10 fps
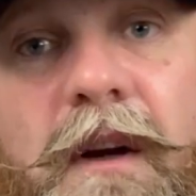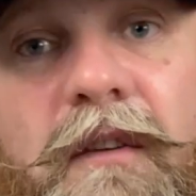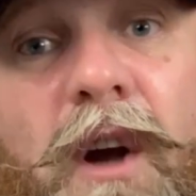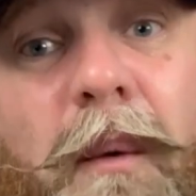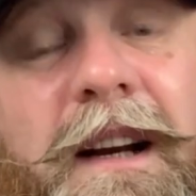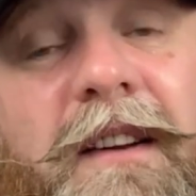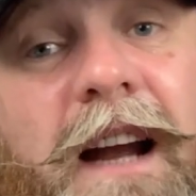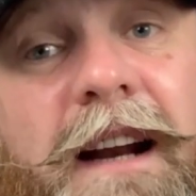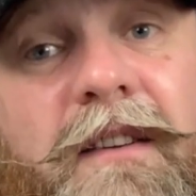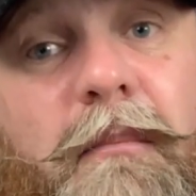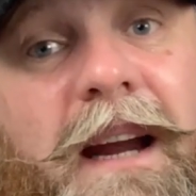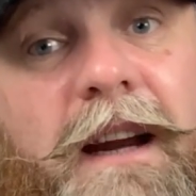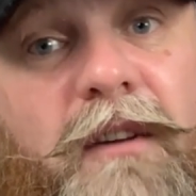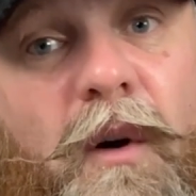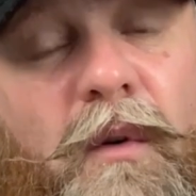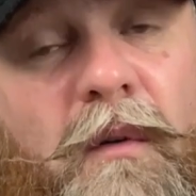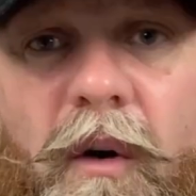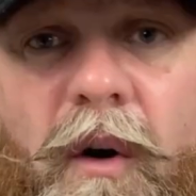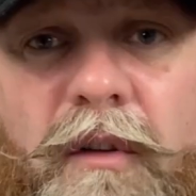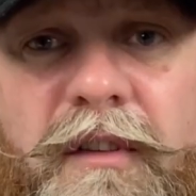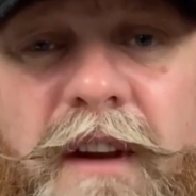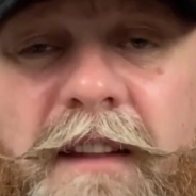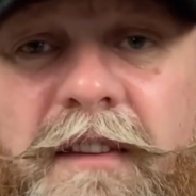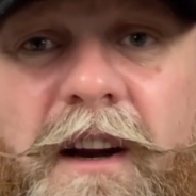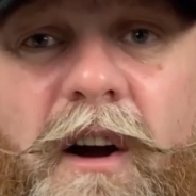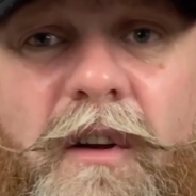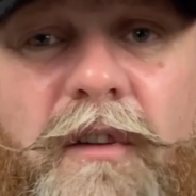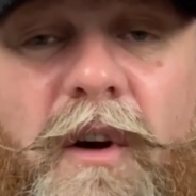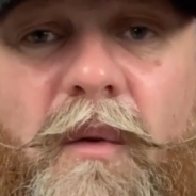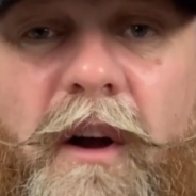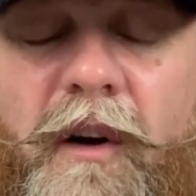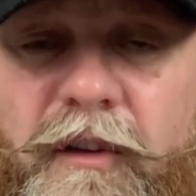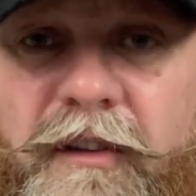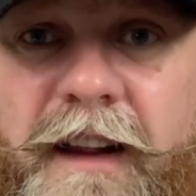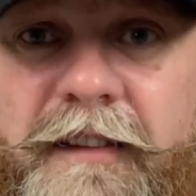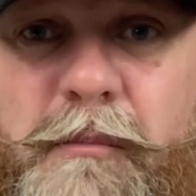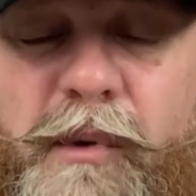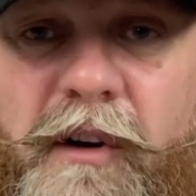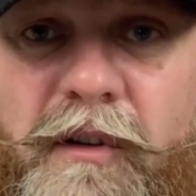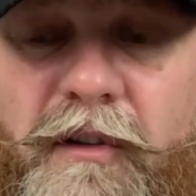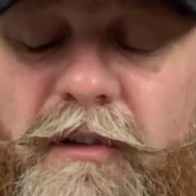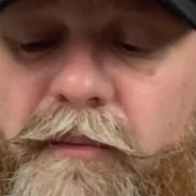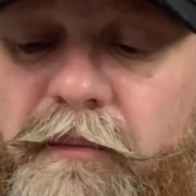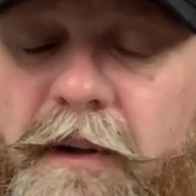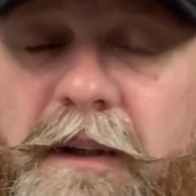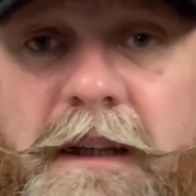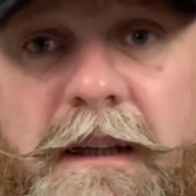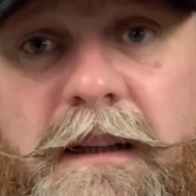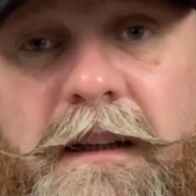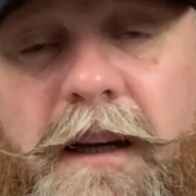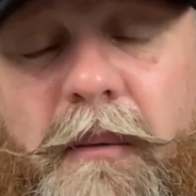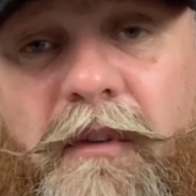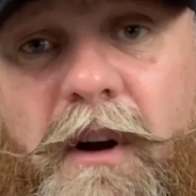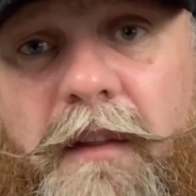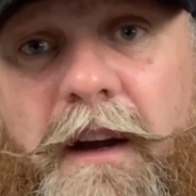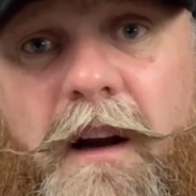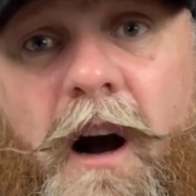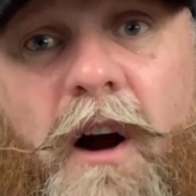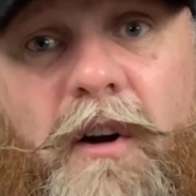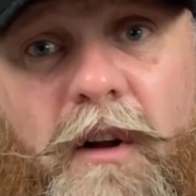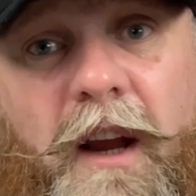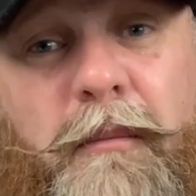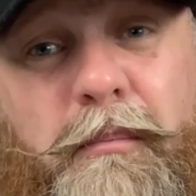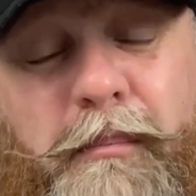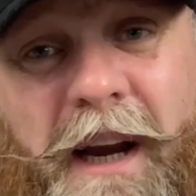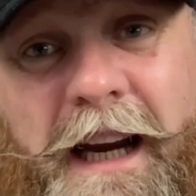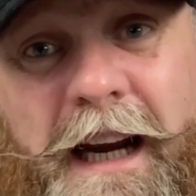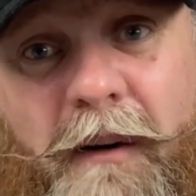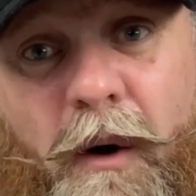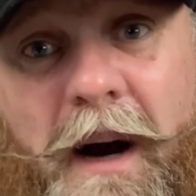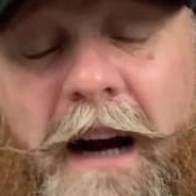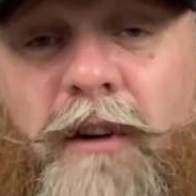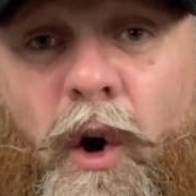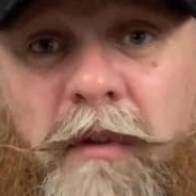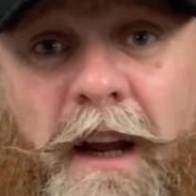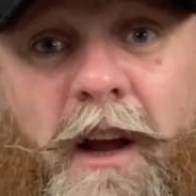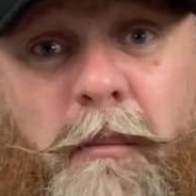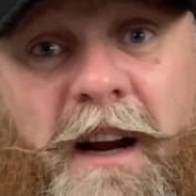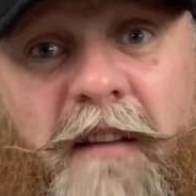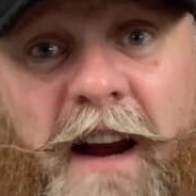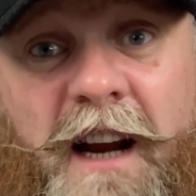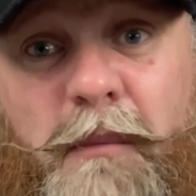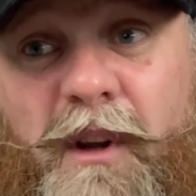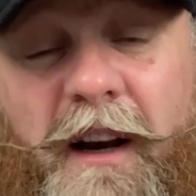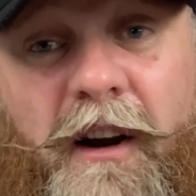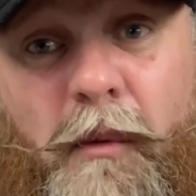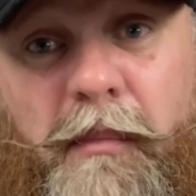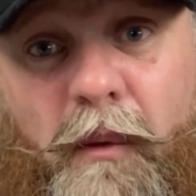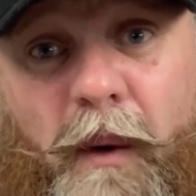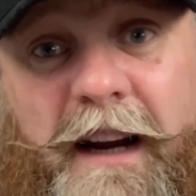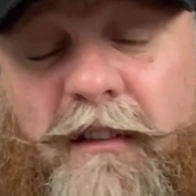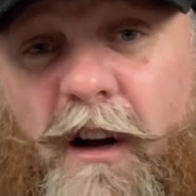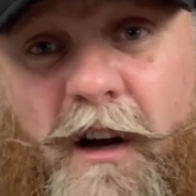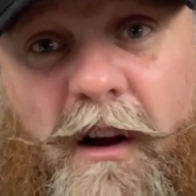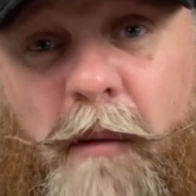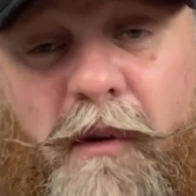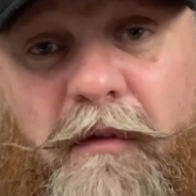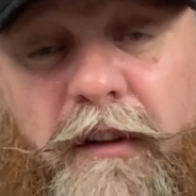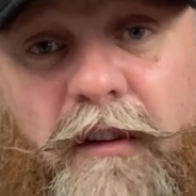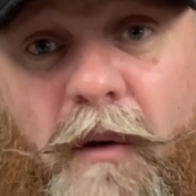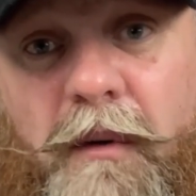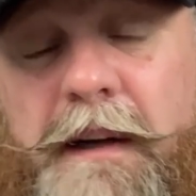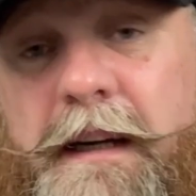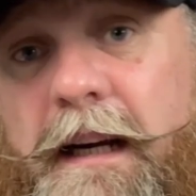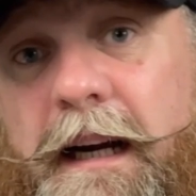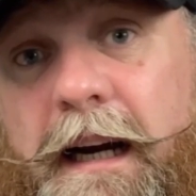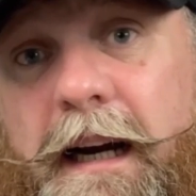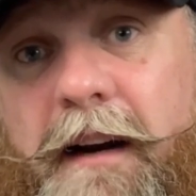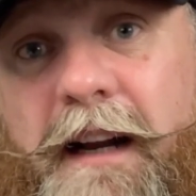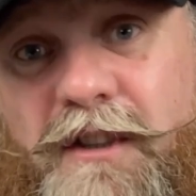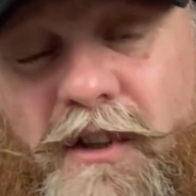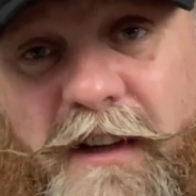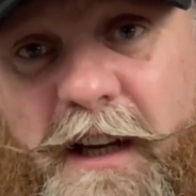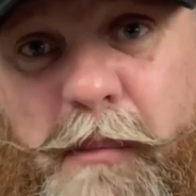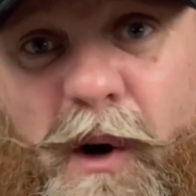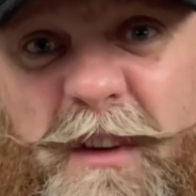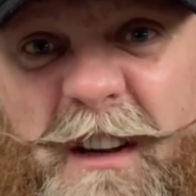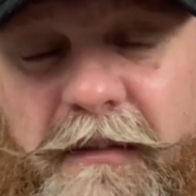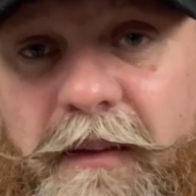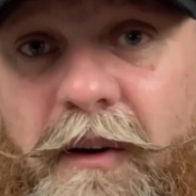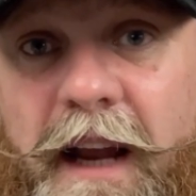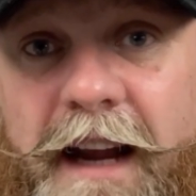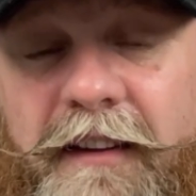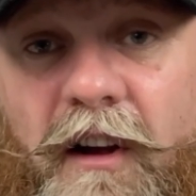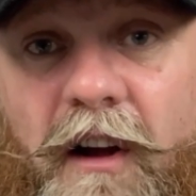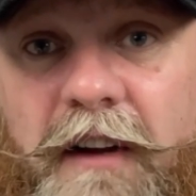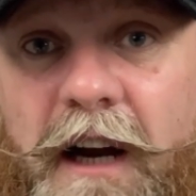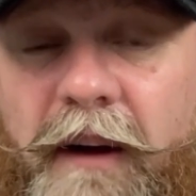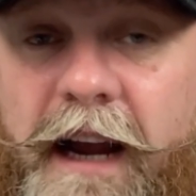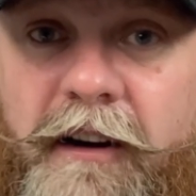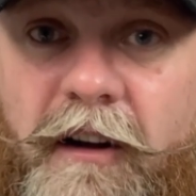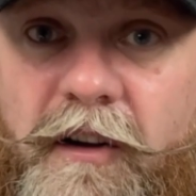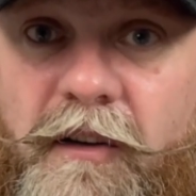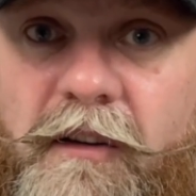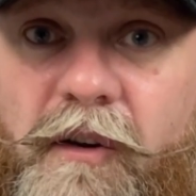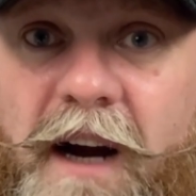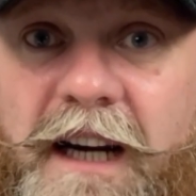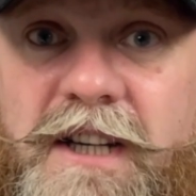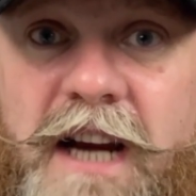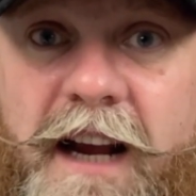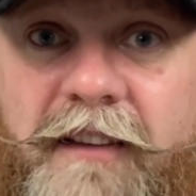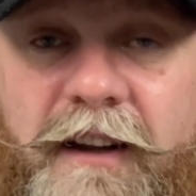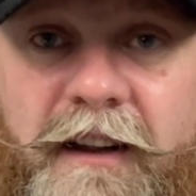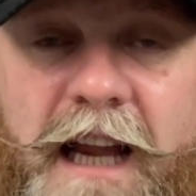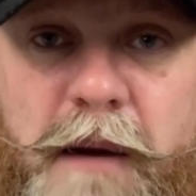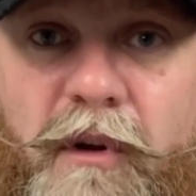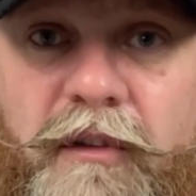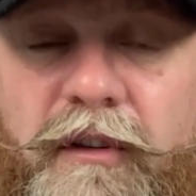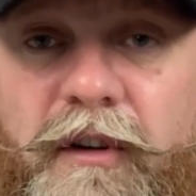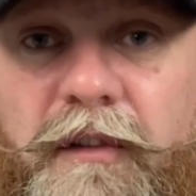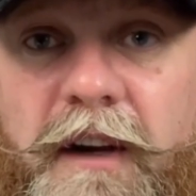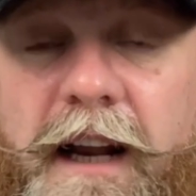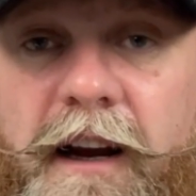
so he decided to make his own unscented oils only, unscented products. Like we've got the oil bringing out a wax. Hopefully it'll be available in a couple of weeks or a month or so. That's just in the process of getting sorted out, getting all the right checks and labels and stuff to get it